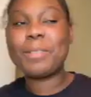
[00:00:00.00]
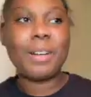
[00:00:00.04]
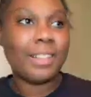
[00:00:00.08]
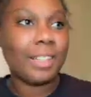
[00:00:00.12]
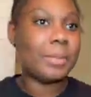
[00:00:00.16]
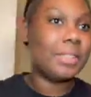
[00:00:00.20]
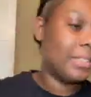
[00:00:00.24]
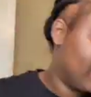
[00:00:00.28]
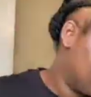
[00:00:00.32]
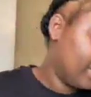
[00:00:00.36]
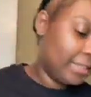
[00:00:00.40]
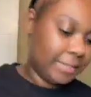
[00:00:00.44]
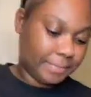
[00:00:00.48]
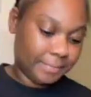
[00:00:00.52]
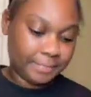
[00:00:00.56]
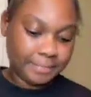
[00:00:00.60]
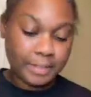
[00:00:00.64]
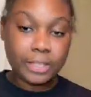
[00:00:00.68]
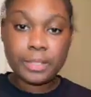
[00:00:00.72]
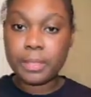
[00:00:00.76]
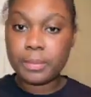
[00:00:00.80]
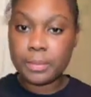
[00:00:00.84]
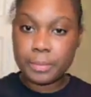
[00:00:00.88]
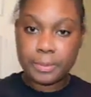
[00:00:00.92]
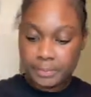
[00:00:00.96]
and patchy. So
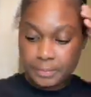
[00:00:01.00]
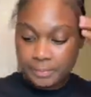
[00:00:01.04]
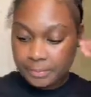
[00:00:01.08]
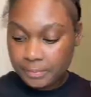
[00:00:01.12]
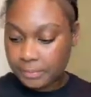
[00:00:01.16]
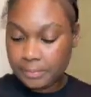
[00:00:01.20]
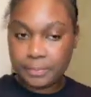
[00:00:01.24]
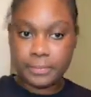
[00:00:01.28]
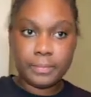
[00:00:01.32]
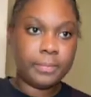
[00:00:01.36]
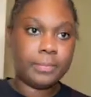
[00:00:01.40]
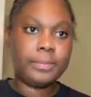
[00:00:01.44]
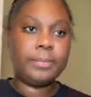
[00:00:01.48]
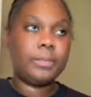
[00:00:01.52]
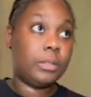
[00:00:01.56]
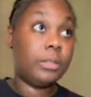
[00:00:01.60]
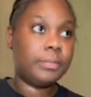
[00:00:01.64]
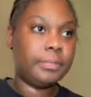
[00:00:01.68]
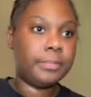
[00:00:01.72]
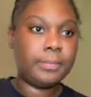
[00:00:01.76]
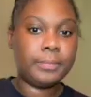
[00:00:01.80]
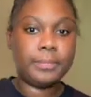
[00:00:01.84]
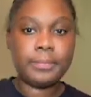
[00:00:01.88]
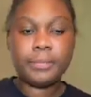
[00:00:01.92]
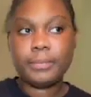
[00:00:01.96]
I constantly,
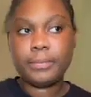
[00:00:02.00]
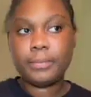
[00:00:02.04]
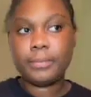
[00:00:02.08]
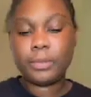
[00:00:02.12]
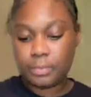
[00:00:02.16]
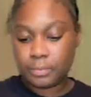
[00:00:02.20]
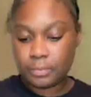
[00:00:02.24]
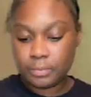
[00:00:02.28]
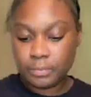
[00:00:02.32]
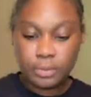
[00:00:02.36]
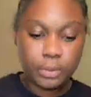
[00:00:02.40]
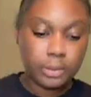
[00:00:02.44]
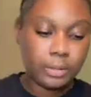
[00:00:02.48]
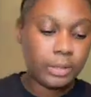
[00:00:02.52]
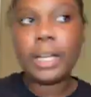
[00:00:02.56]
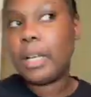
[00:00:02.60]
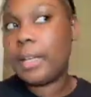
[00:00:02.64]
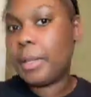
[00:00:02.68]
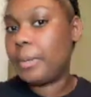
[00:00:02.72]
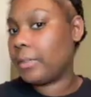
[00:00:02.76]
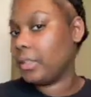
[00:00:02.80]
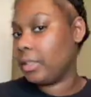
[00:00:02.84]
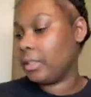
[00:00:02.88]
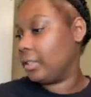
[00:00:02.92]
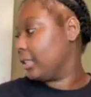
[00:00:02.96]
at
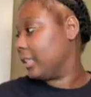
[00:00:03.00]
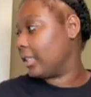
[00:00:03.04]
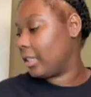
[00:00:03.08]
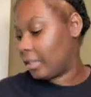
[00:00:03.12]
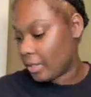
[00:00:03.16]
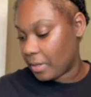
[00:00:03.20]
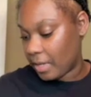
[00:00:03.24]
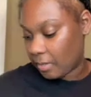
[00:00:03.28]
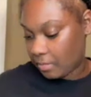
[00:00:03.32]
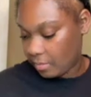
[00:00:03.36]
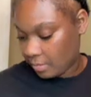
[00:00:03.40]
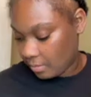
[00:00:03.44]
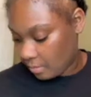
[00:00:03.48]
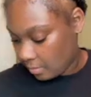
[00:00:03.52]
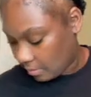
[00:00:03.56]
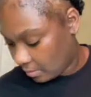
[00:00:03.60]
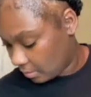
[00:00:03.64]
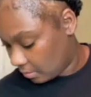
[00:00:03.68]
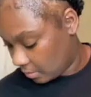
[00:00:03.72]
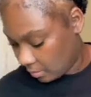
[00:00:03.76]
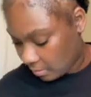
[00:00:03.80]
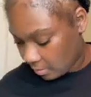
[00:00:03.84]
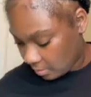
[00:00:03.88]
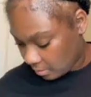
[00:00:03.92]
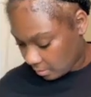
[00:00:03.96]
least twice a week, I
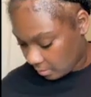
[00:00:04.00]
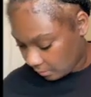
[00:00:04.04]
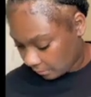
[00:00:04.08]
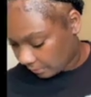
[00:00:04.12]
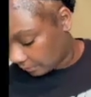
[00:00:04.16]
have to